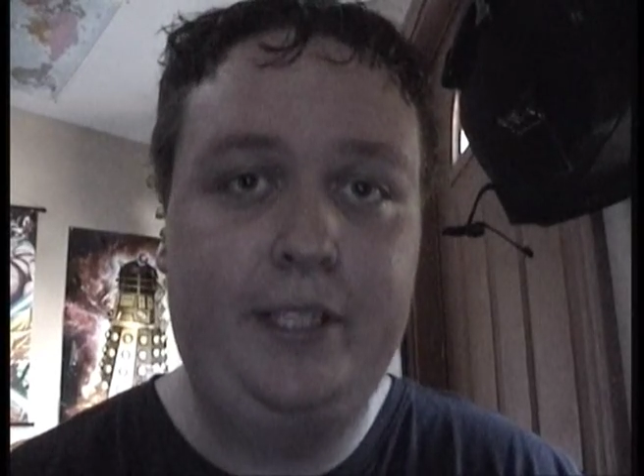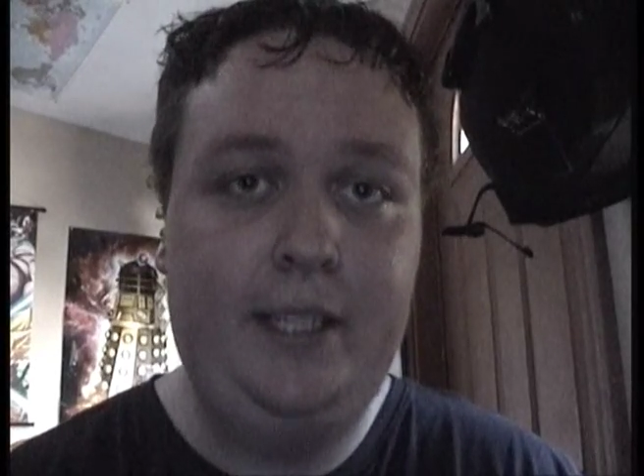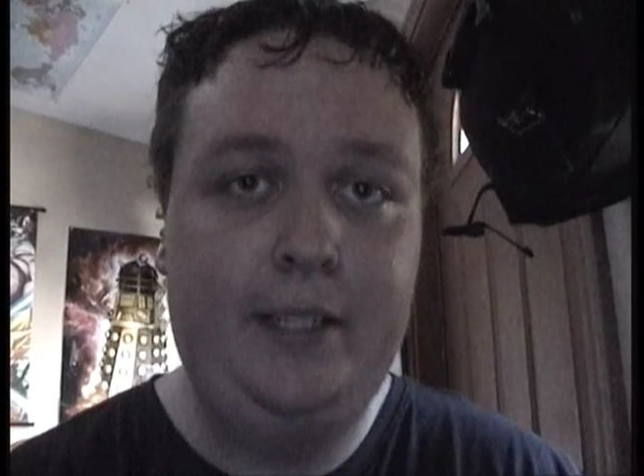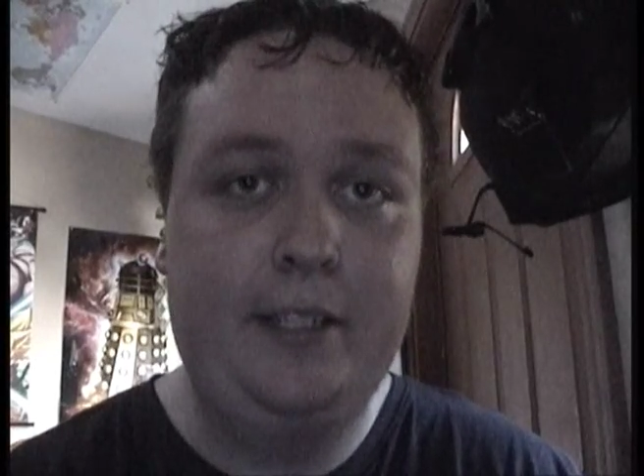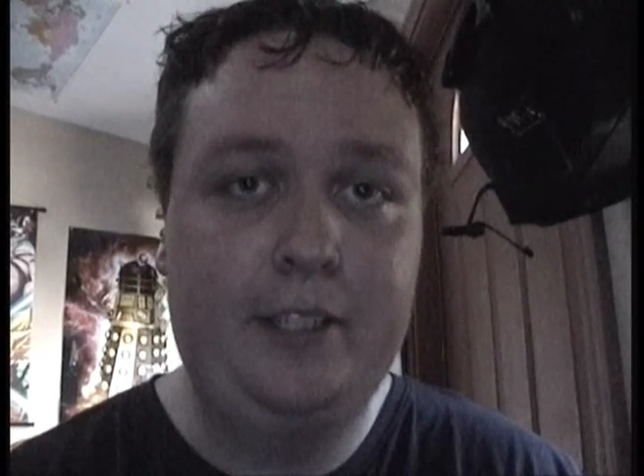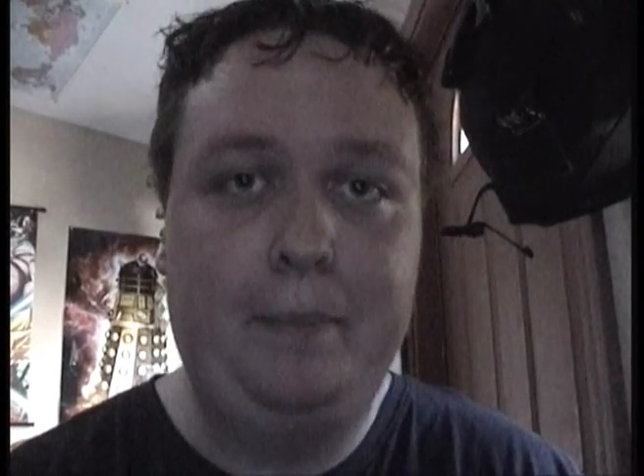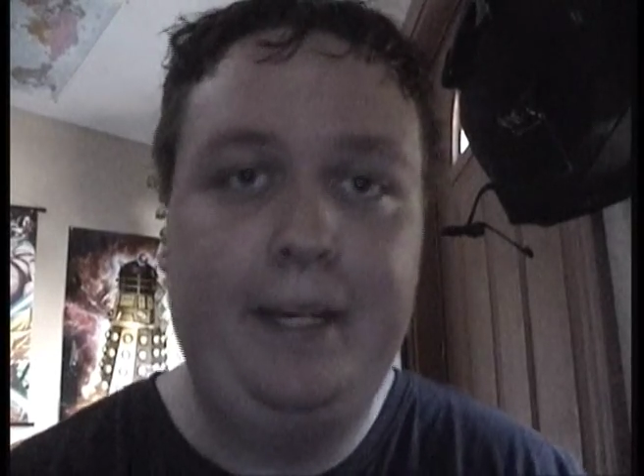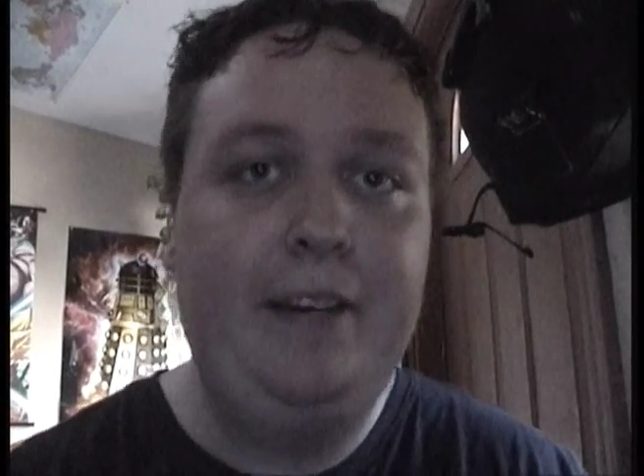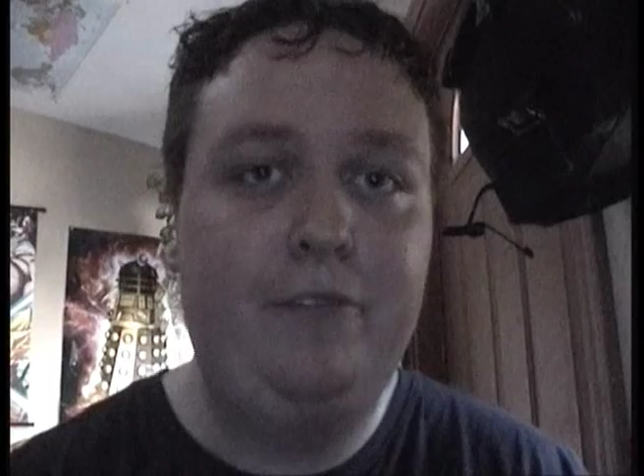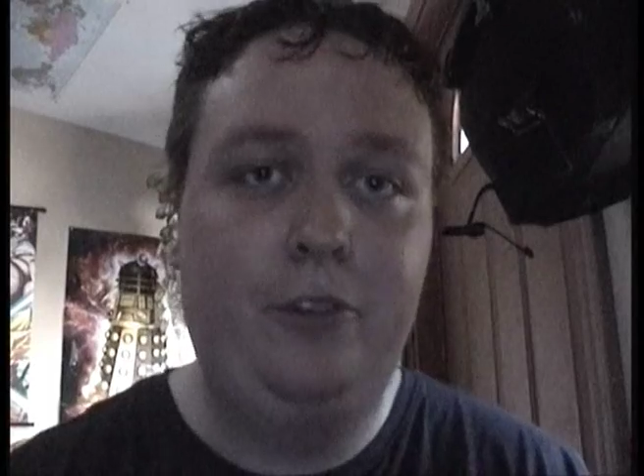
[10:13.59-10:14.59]
seasons,
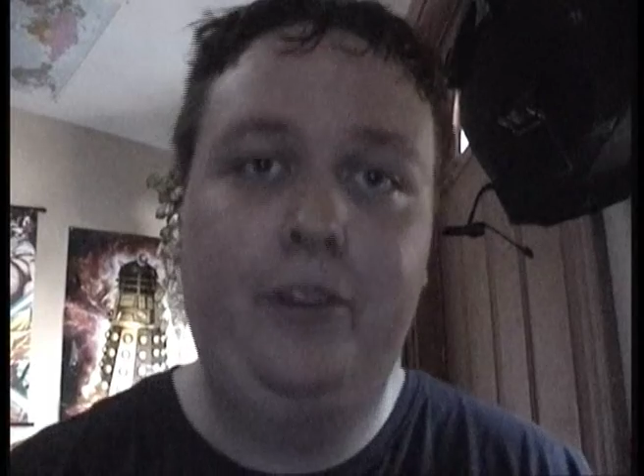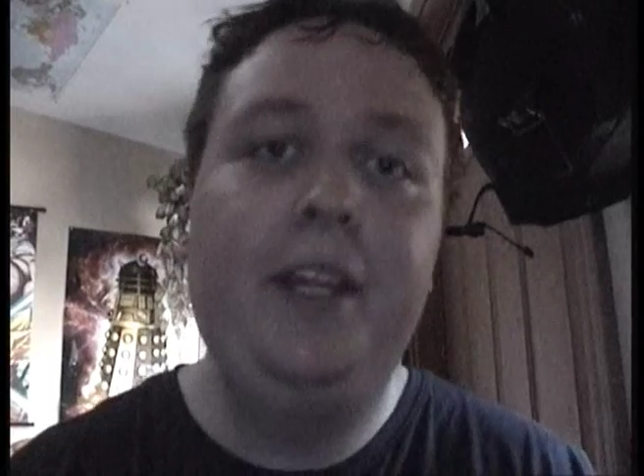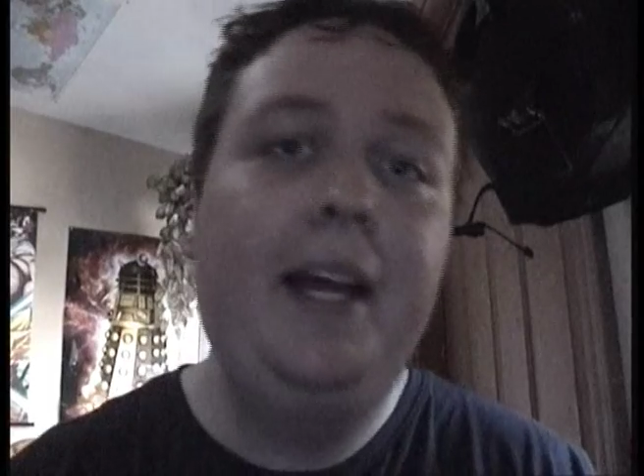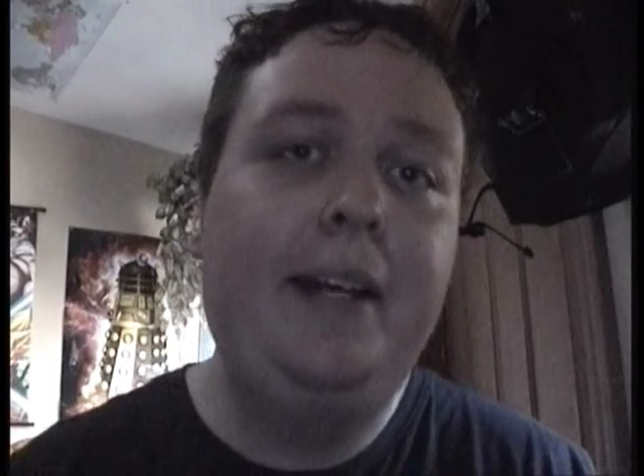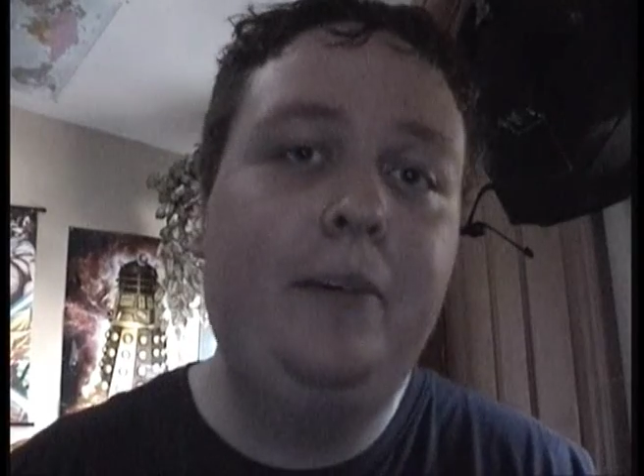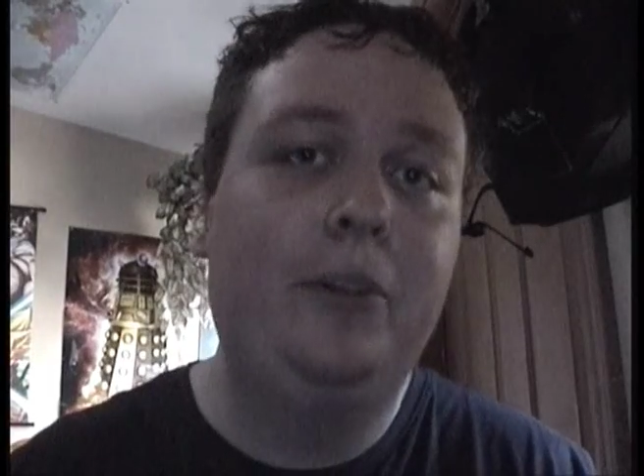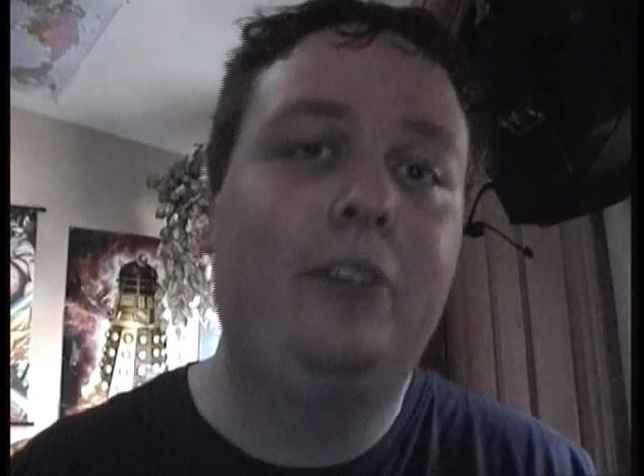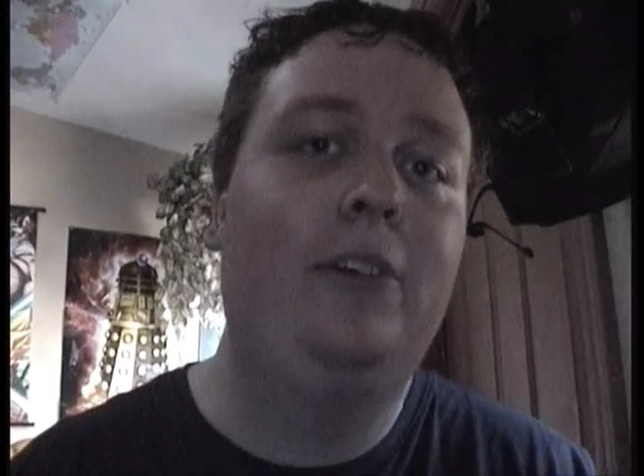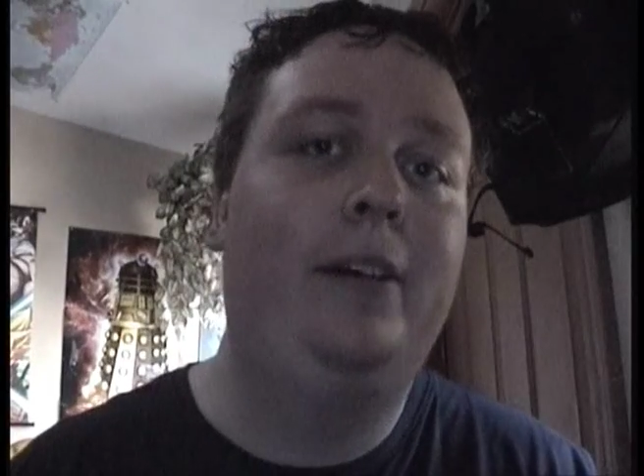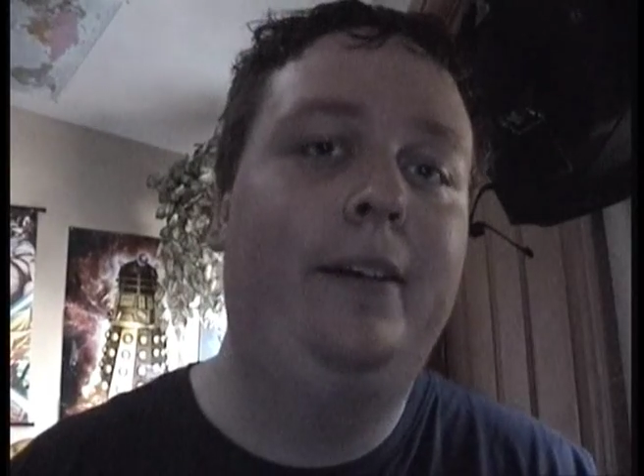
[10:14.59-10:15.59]
but after that it
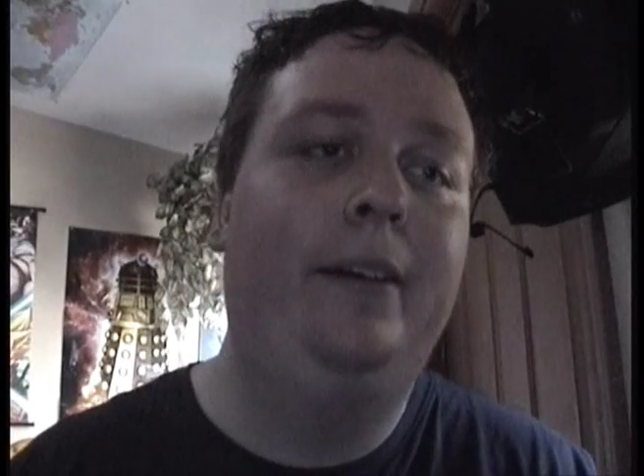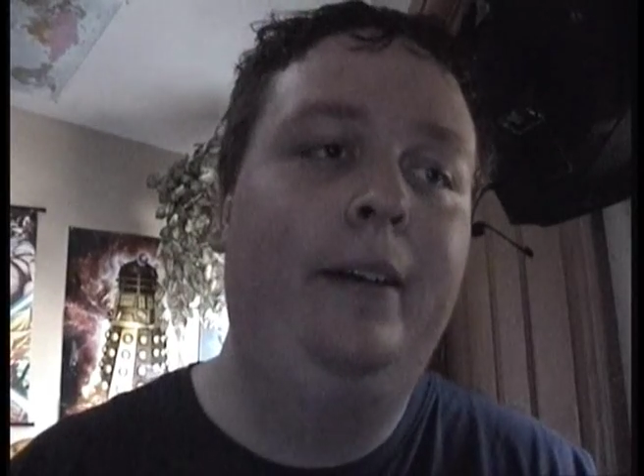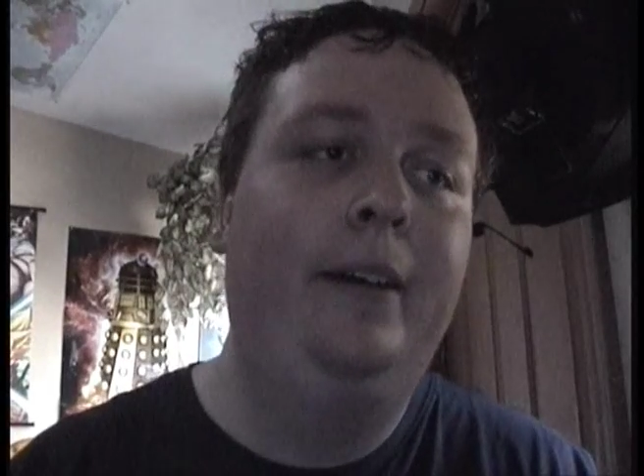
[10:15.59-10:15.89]
was good.